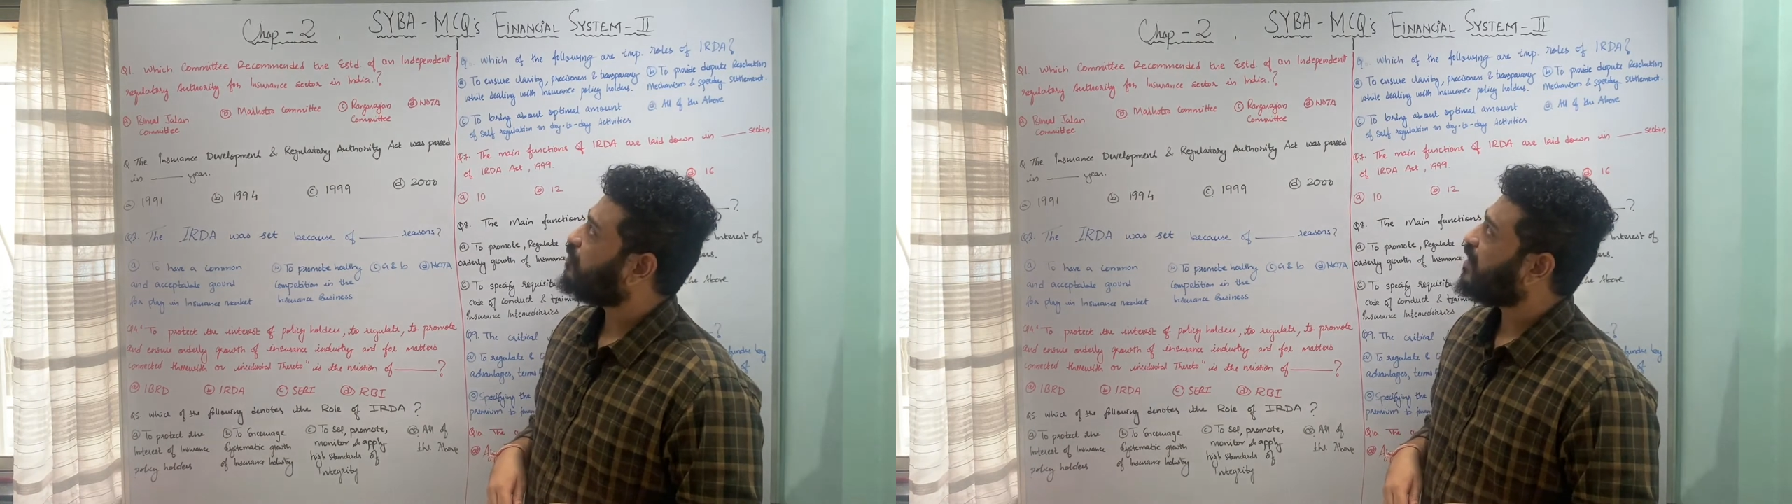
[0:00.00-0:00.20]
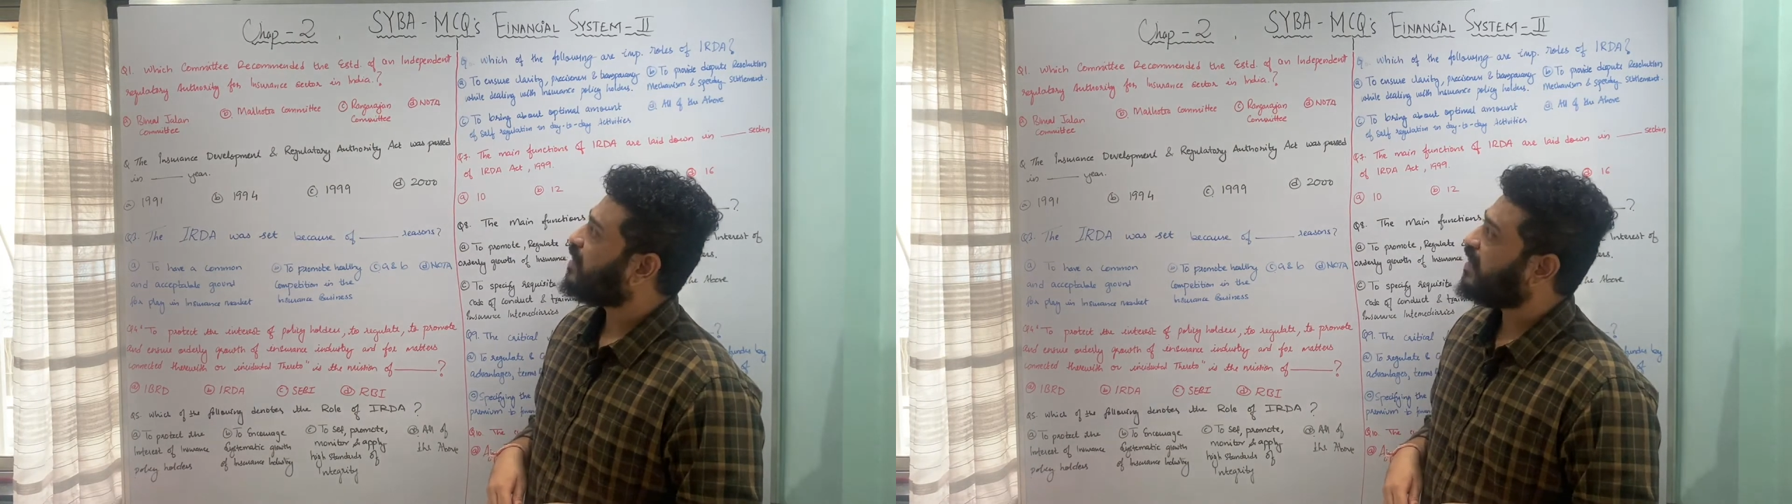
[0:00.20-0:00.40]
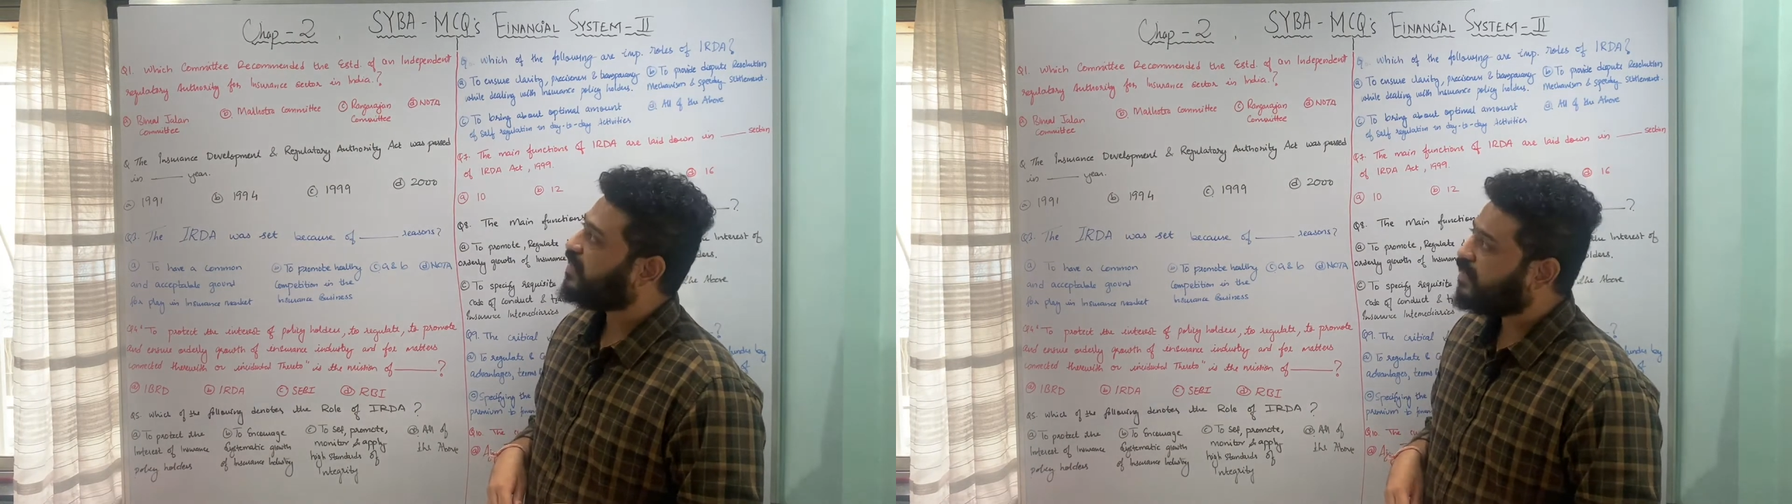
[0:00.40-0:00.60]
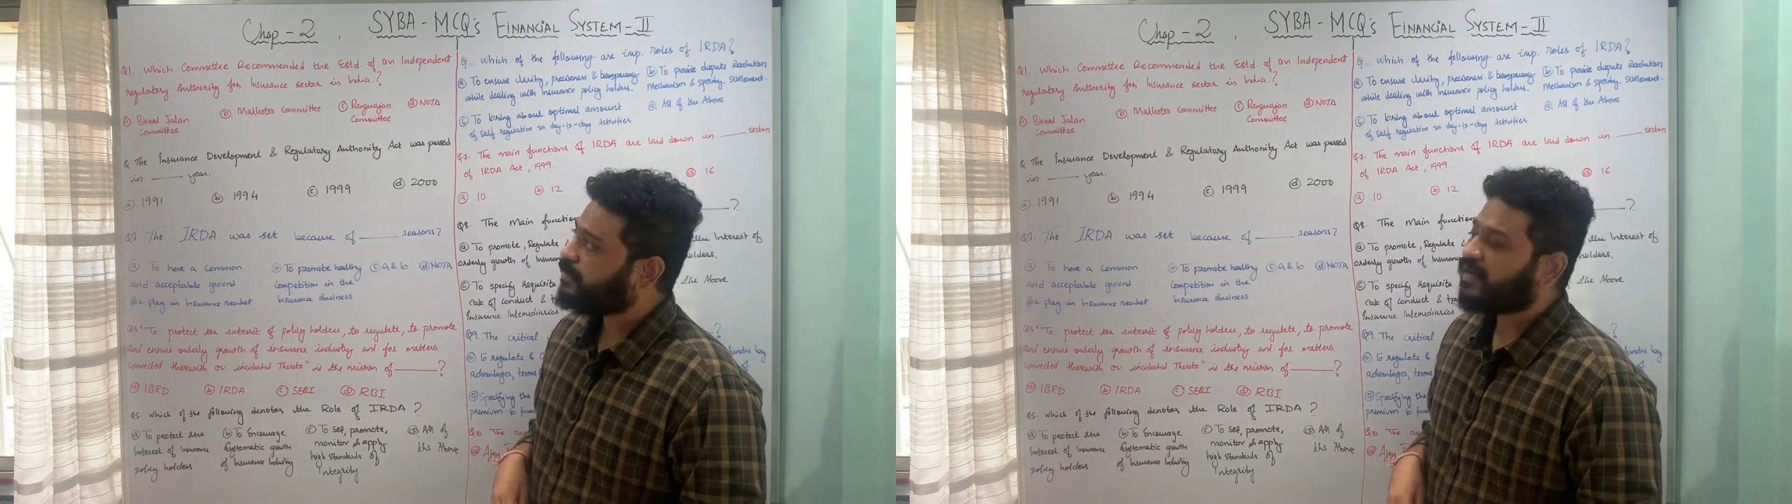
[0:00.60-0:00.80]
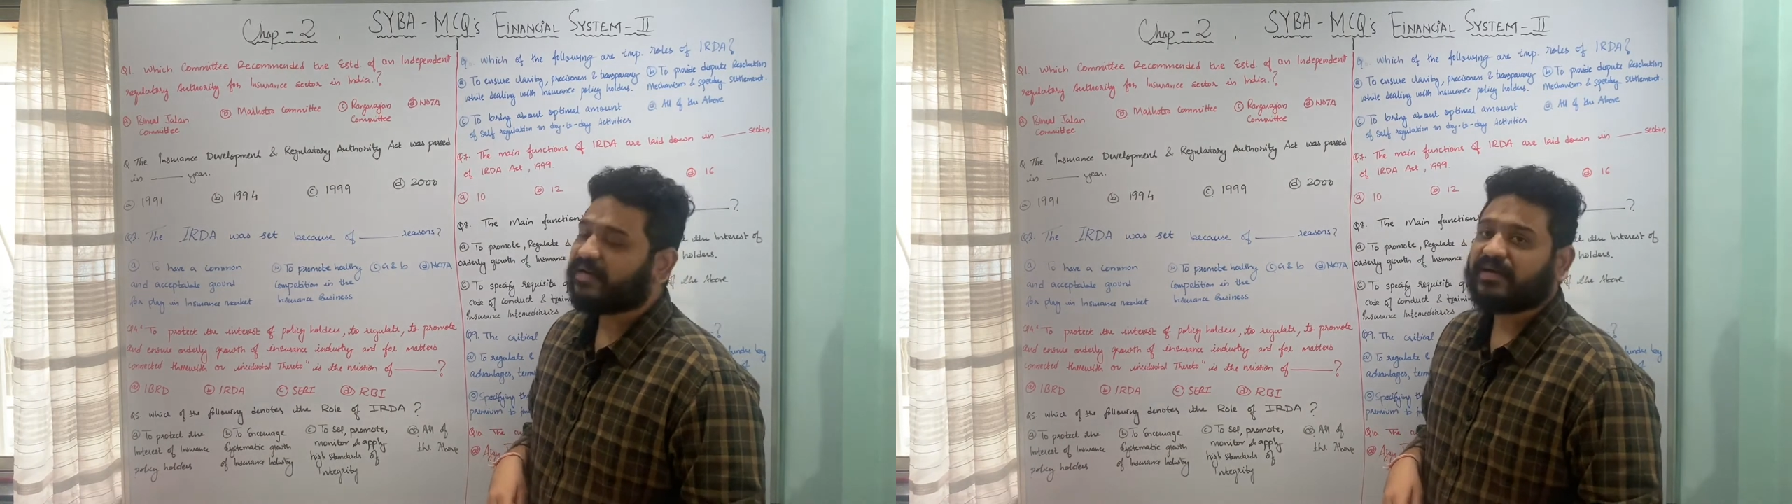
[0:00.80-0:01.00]
an
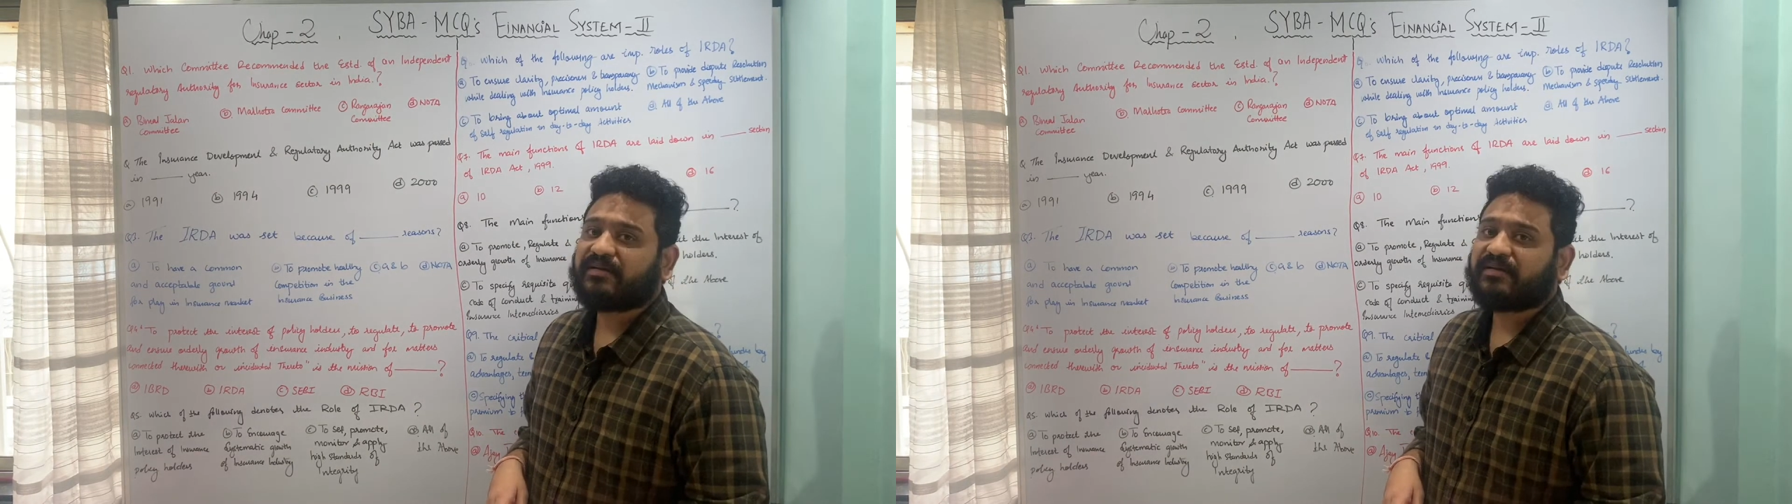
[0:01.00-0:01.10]
independent